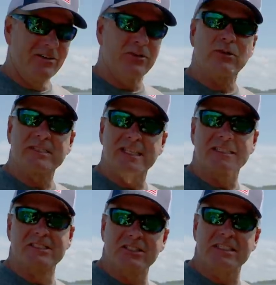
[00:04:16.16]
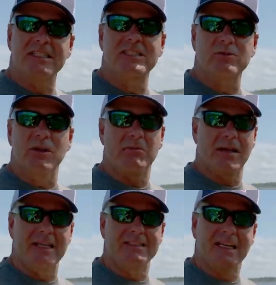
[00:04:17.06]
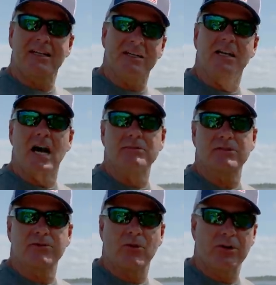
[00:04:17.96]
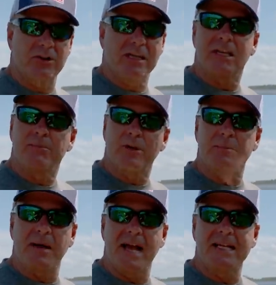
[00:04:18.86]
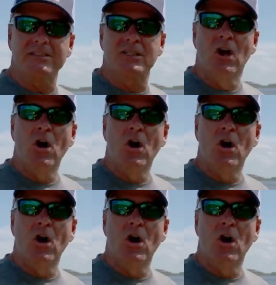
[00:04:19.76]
the 360 GT swim bait is a good option for you. You can get them pre-packaged